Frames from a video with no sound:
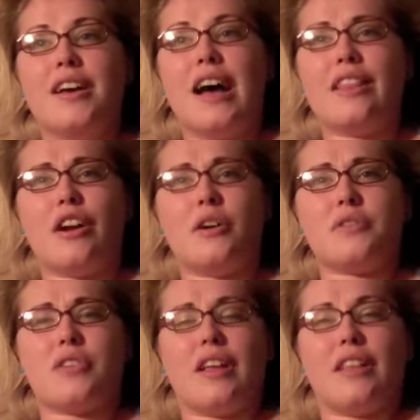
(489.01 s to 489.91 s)
And then
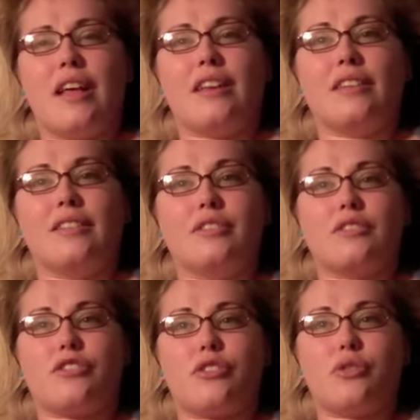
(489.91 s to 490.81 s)
all and then
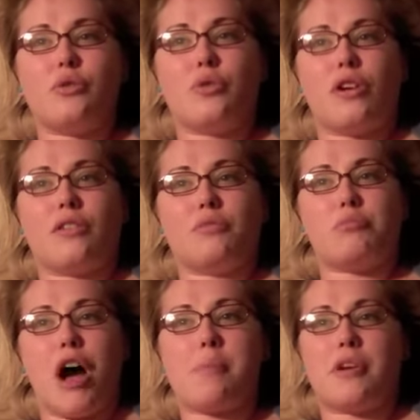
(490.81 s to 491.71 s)
through
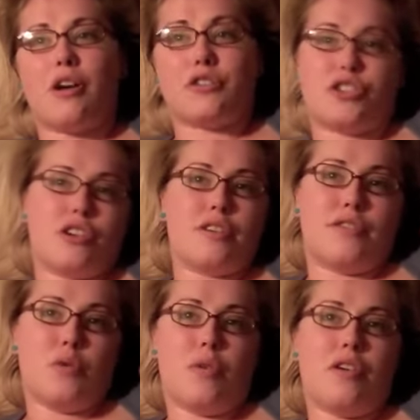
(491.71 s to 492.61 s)
pop culture,
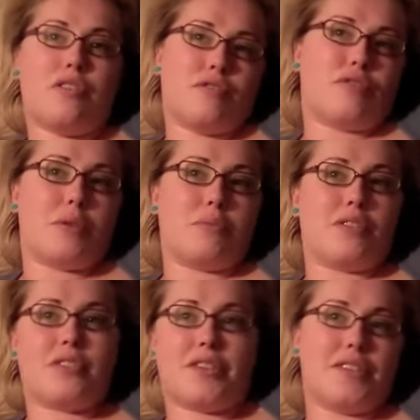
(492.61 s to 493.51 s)
if you will, from the
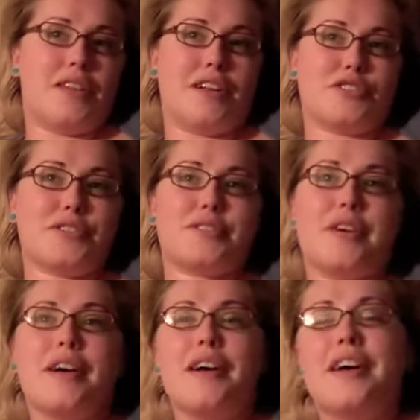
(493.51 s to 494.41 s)
1600s
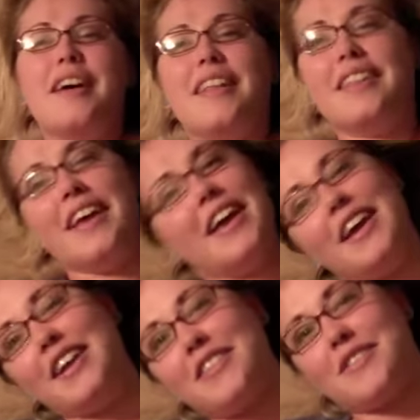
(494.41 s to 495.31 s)

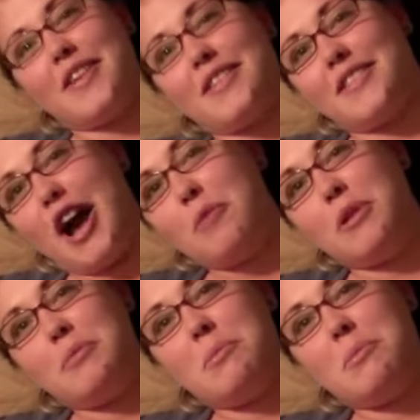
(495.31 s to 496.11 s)
they started scalping